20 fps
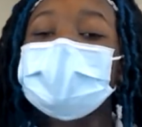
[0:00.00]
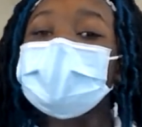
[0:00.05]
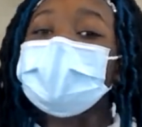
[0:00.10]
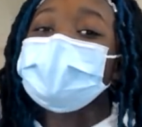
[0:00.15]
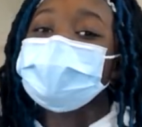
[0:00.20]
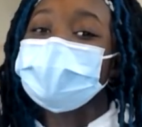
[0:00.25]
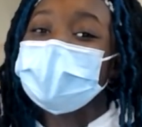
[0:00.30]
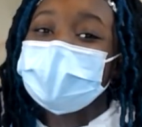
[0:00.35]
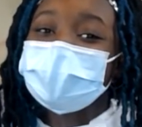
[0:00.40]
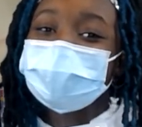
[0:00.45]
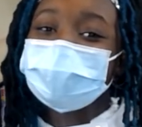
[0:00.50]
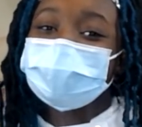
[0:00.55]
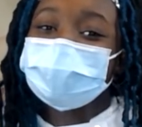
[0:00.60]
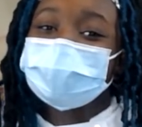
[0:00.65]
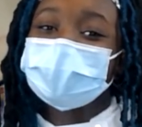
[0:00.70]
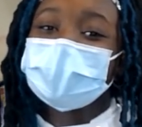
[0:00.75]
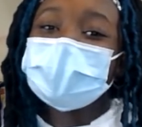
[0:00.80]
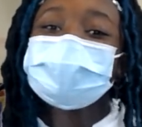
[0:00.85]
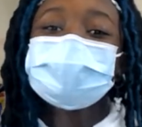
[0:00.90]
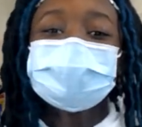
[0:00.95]
Thank you,
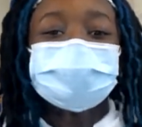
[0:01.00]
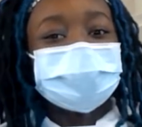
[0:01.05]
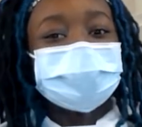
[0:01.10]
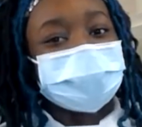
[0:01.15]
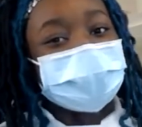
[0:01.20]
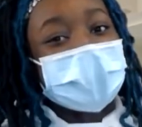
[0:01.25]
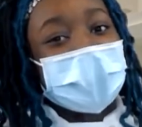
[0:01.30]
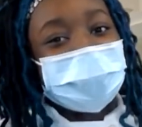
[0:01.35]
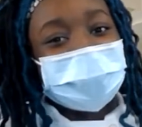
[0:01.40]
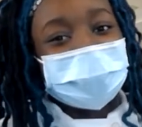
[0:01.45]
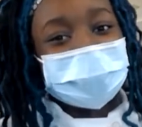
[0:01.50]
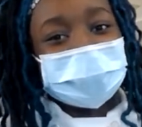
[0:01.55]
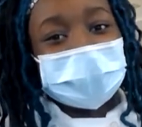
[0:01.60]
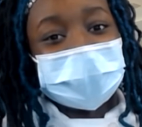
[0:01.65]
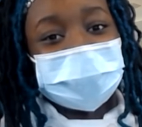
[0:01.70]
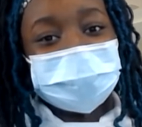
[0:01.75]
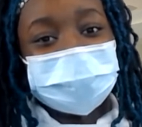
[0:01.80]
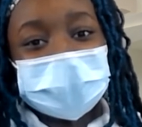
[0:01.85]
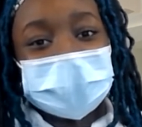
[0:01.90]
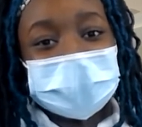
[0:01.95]
Scott. Today's lunch
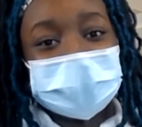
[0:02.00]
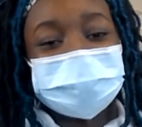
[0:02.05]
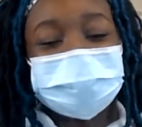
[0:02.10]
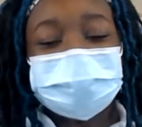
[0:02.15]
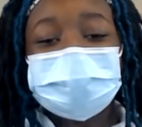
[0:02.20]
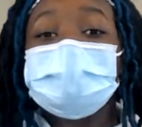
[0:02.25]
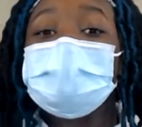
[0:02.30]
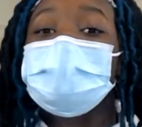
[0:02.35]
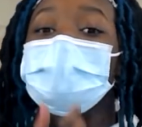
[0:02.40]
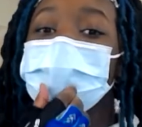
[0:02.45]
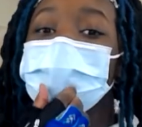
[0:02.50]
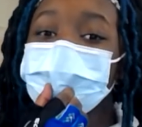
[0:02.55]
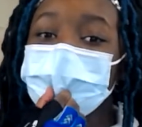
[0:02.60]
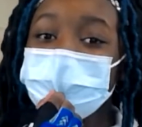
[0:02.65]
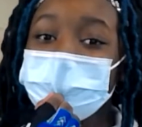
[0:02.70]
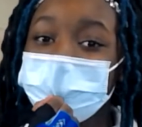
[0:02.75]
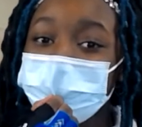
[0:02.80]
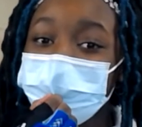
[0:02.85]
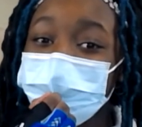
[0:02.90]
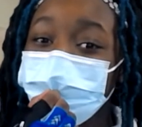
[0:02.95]
is
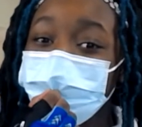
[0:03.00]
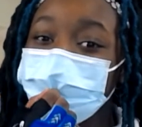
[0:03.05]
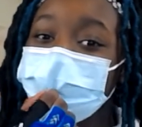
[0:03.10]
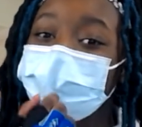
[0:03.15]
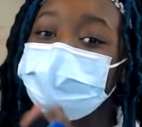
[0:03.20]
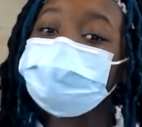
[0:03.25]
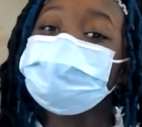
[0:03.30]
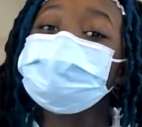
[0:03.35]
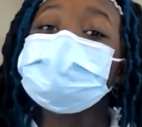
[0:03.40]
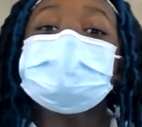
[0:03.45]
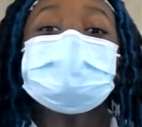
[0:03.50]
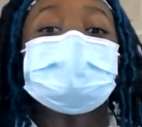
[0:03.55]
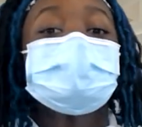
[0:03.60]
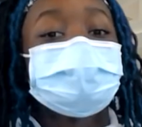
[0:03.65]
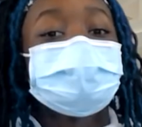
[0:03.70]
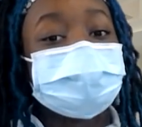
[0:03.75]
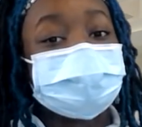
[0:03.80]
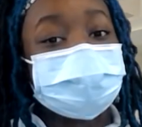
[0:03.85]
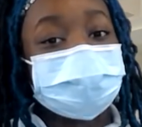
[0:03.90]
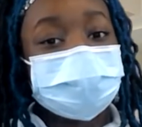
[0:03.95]
pizza dippers,
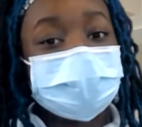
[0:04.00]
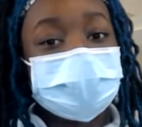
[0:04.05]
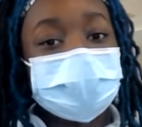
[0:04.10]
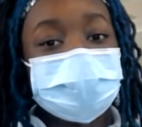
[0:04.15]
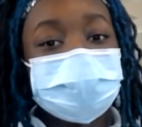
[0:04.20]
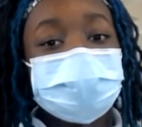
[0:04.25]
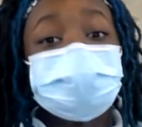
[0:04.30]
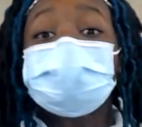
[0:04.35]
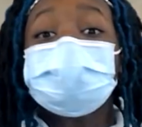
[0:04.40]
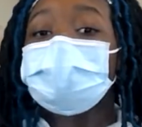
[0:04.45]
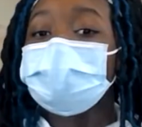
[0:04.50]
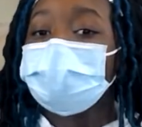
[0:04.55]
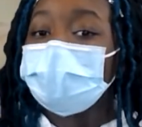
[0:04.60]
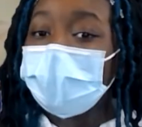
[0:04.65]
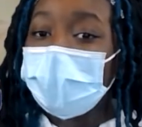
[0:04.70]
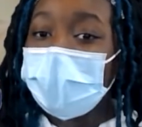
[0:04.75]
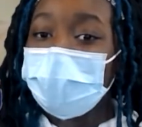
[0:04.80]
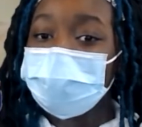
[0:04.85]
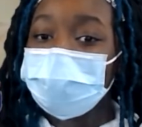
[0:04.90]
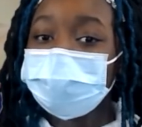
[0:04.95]
sip juice,
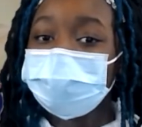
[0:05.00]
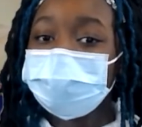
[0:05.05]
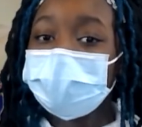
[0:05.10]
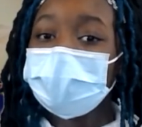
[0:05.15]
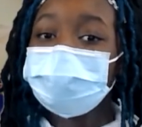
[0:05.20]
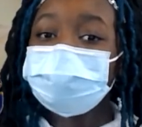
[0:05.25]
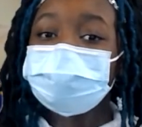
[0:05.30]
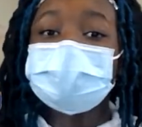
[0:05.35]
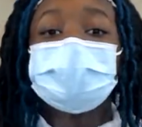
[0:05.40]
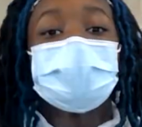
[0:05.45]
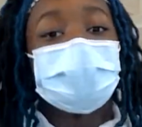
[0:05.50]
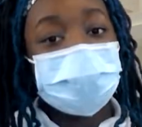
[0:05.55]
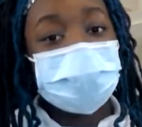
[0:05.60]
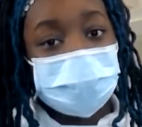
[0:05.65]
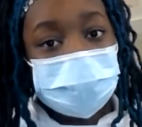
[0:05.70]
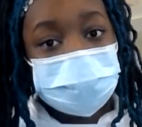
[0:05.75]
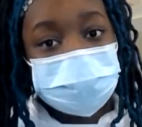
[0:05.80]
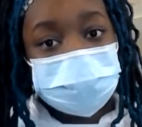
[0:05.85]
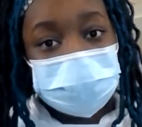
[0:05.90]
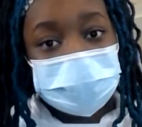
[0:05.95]
applesauce, and your
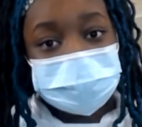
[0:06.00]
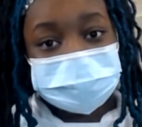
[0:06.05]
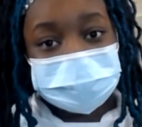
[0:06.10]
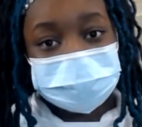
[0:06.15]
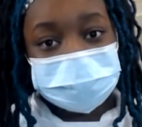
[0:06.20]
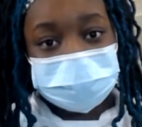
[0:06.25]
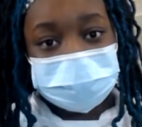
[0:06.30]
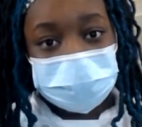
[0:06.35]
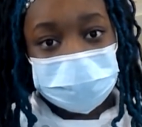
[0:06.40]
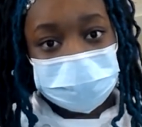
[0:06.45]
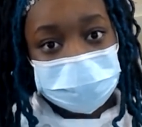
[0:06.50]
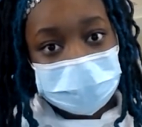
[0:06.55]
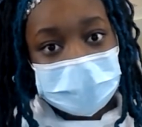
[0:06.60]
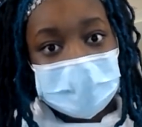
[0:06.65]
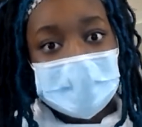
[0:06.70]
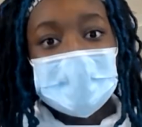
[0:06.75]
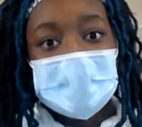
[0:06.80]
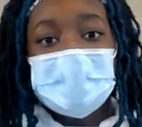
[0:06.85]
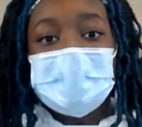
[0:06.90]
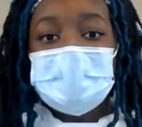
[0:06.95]
choice of milk.
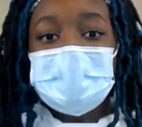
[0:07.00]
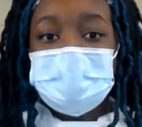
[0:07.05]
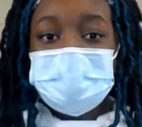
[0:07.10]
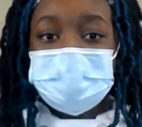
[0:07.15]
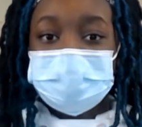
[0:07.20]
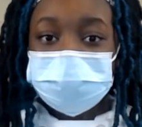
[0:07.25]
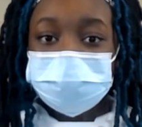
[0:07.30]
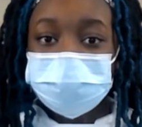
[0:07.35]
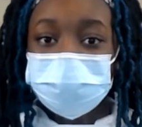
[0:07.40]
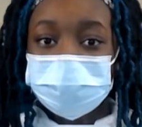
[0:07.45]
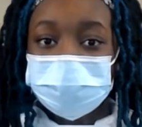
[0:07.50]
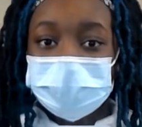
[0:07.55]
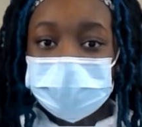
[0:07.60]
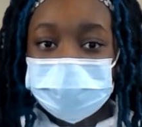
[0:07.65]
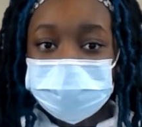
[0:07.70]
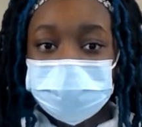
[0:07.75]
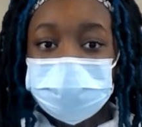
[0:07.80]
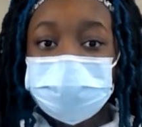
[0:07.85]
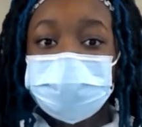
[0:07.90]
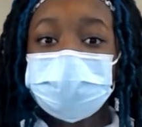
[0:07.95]
Students,
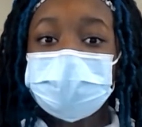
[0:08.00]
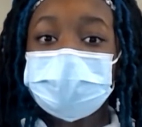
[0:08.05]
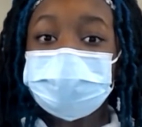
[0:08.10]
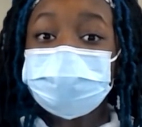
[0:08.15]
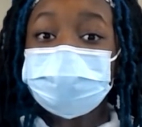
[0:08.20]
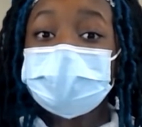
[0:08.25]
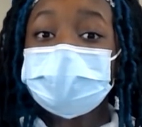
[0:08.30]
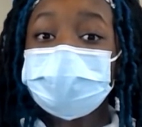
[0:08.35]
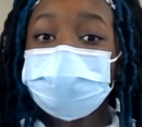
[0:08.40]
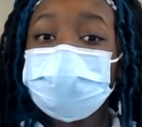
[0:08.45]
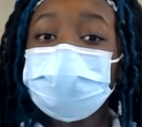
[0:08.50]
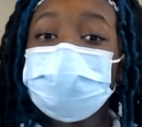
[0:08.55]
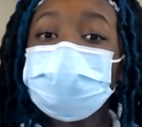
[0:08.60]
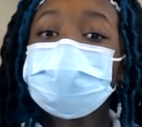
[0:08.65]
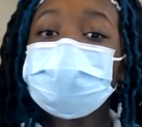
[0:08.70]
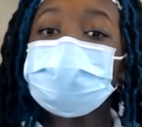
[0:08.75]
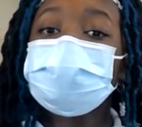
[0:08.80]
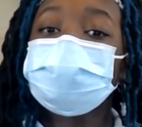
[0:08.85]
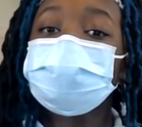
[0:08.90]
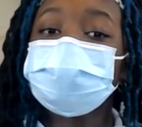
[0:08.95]
there is a shortage
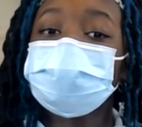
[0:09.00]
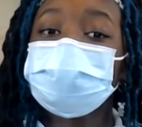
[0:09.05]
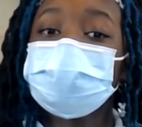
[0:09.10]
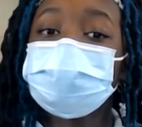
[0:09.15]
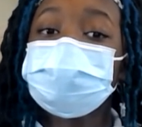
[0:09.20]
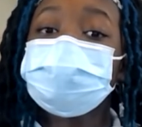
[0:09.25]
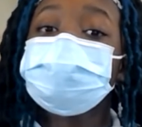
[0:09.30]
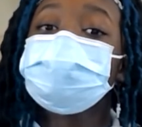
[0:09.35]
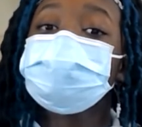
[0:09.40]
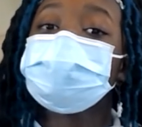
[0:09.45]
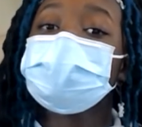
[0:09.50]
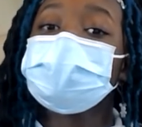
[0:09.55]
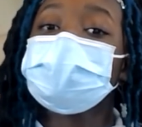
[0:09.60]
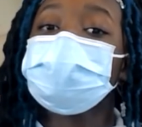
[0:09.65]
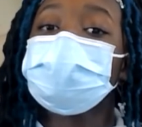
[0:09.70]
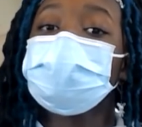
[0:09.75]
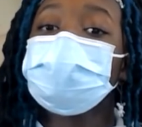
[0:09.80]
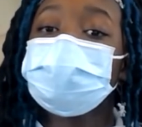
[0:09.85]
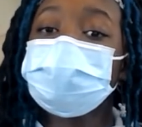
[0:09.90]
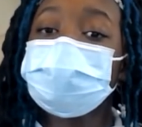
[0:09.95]
of forks, so they can
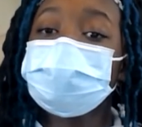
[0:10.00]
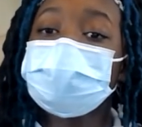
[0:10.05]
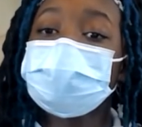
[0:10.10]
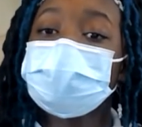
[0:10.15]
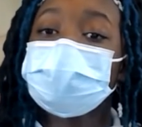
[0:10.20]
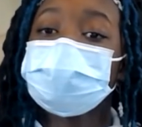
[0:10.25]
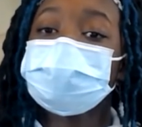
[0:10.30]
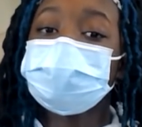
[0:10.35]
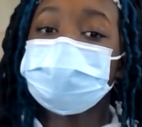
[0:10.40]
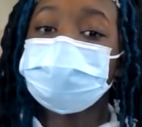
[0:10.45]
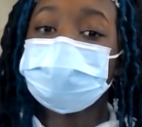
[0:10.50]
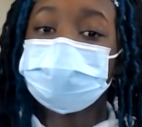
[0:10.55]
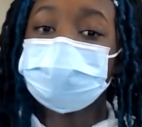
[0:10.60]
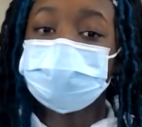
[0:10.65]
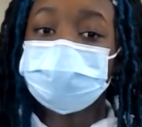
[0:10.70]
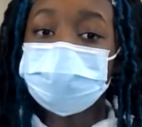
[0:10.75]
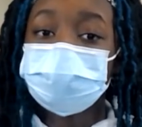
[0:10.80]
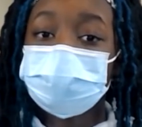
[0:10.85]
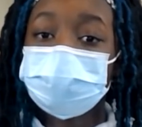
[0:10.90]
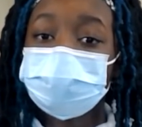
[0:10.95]
only be given to
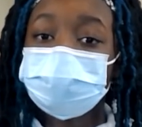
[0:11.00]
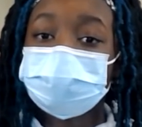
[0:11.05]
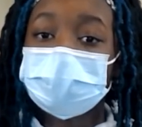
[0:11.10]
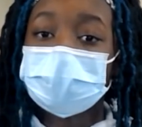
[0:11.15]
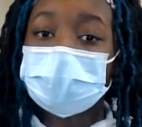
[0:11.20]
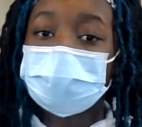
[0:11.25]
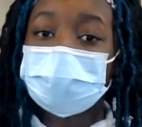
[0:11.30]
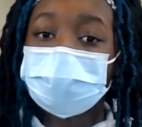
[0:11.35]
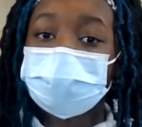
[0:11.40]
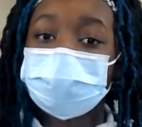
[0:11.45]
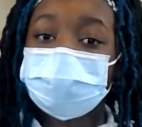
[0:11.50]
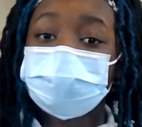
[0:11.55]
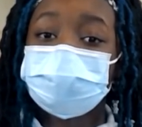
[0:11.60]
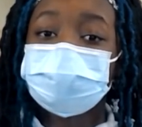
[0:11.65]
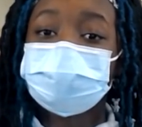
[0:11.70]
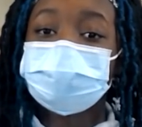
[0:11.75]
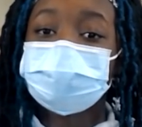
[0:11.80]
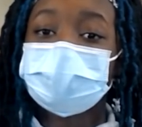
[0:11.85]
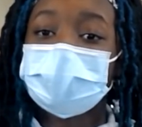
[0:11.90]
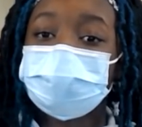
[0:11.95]
students that are purchasing
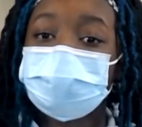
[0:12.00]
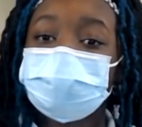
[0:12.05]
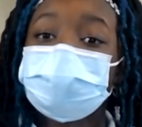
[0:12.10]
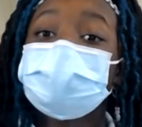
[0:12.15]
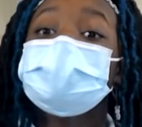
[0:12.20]
lunch.